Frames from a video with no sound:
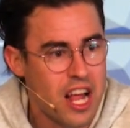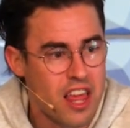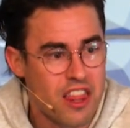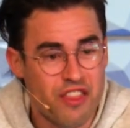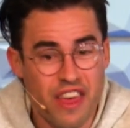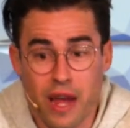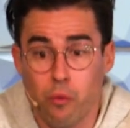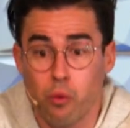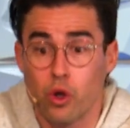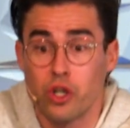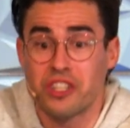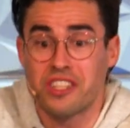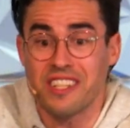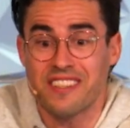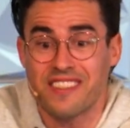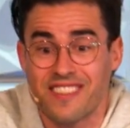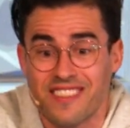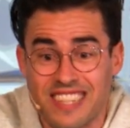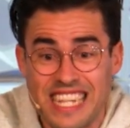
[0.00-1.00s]
they were
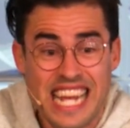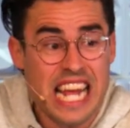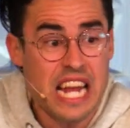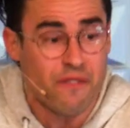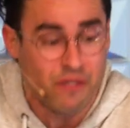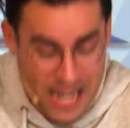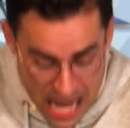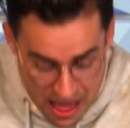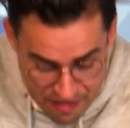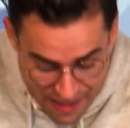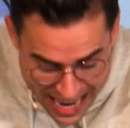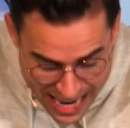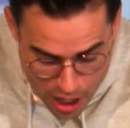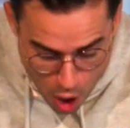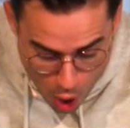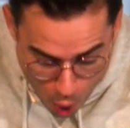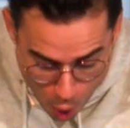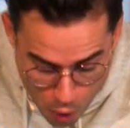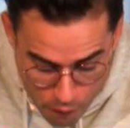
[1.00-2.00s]
deceived and they had
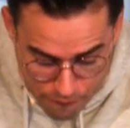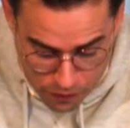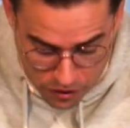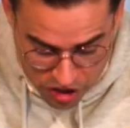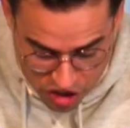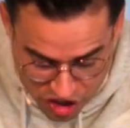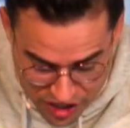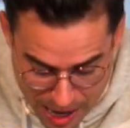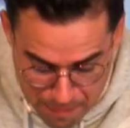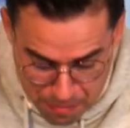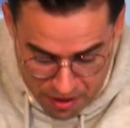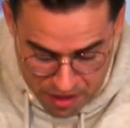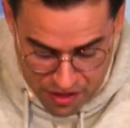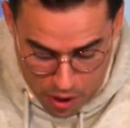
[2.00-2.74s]
overstepped